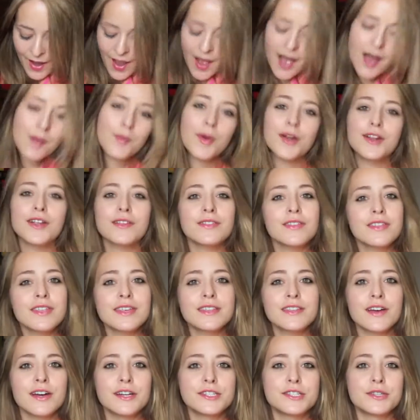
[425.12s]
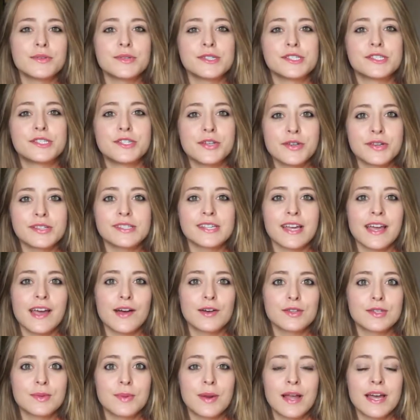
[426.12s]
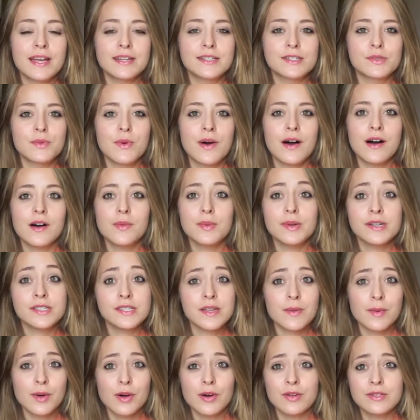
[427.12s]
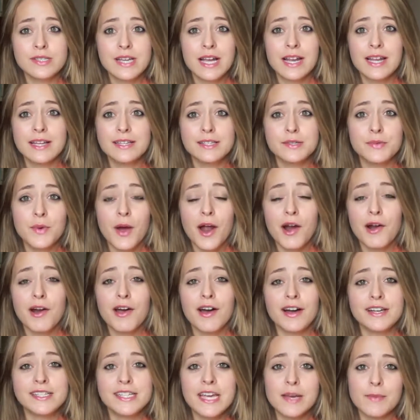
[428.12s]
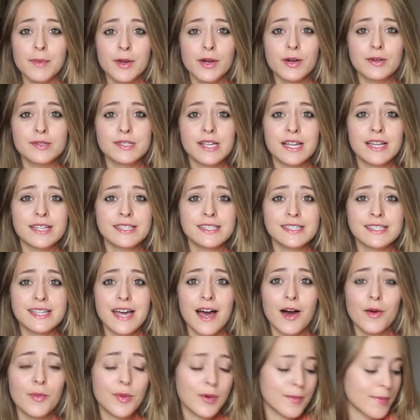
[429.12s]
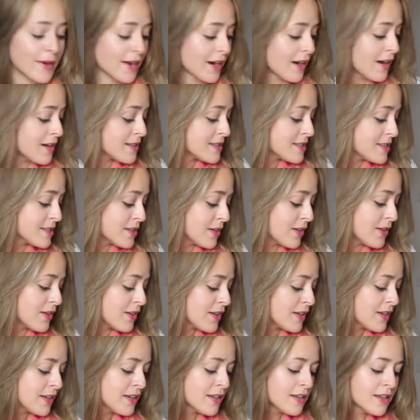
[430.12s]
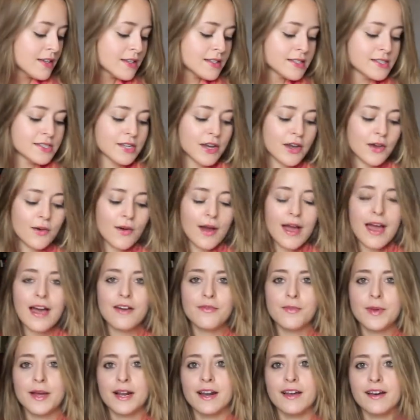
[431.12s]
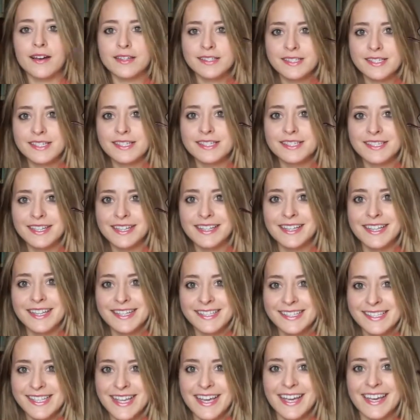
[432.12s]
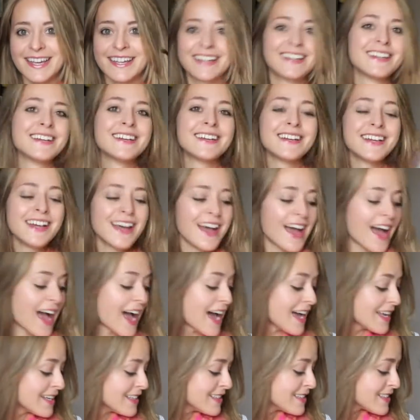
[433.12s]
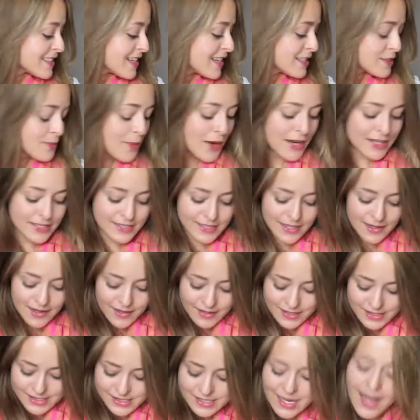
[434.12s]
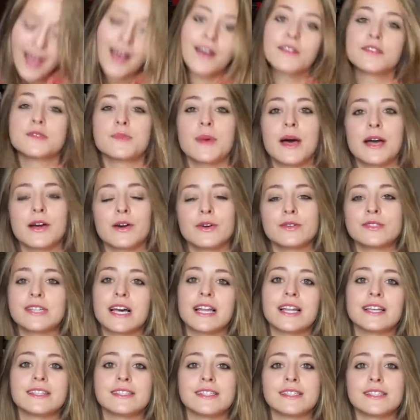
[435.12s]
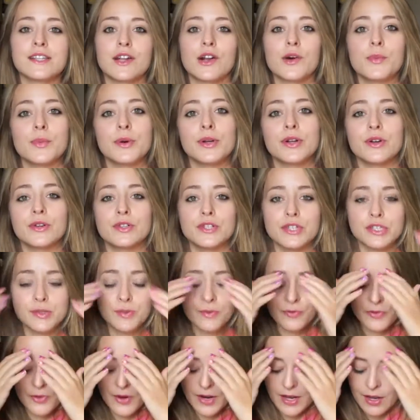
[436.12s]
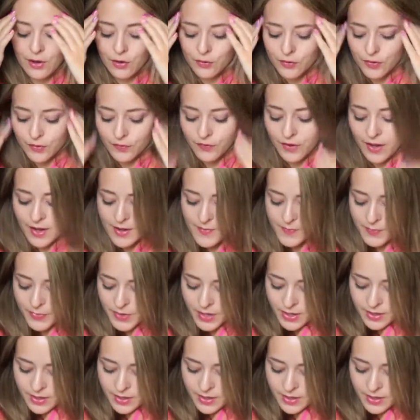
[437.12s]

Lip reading: Another thing that I do as soon as I get on the plane as well, because I'm a contact lens wearer, I take my contact lenses out and put my glasses on. So I have my glasses in this thing, and as well as another set of spare contact lenses that I'll put on just before I get off the flight.